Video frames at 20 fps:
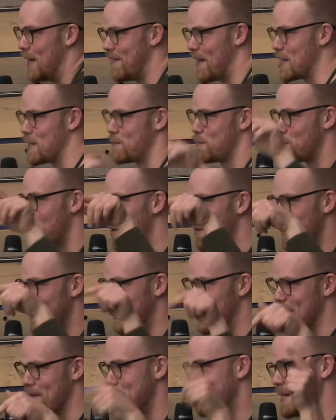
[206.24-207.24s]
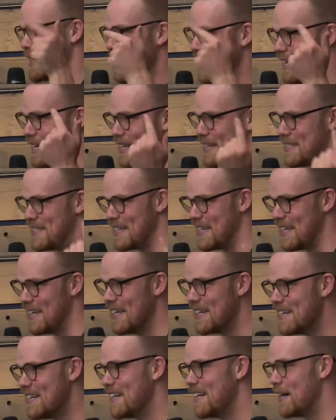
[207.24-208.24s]
and like wrote it like
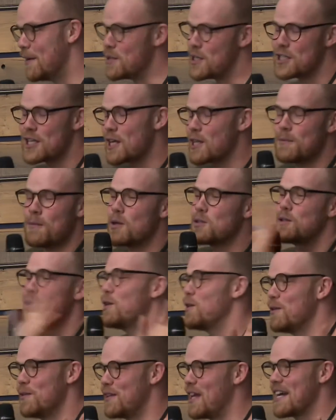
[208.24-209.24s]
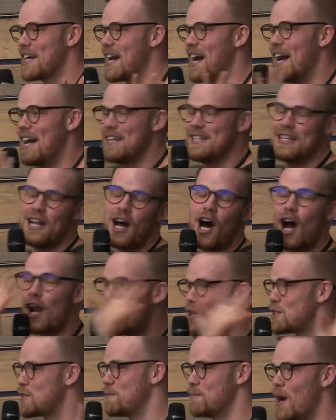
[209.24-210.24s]
B-E-E-T, which is like the most, like not
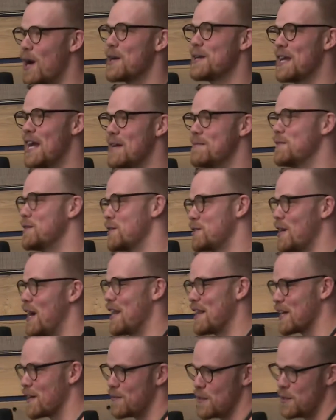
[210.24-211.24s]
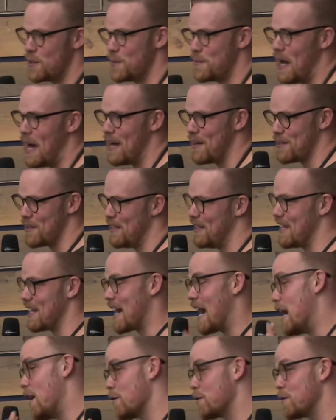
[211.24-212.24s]
a smart name when you're trying to think of YouTube al like
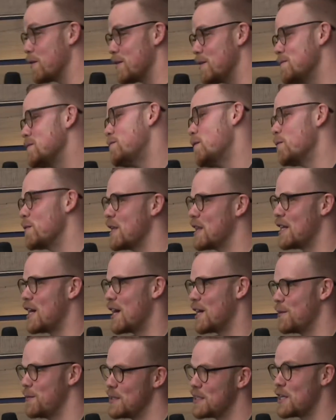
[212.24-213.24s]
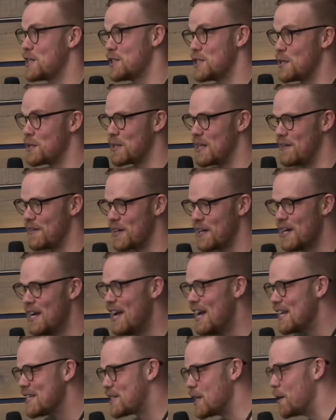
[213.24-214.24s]
algorithms, but we thought it was so clever.
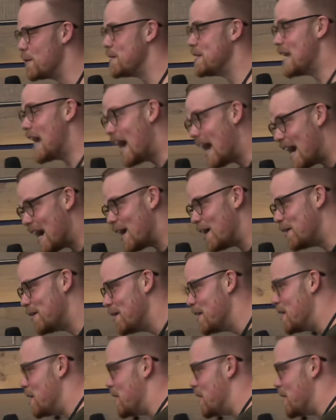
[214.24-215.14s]
So now,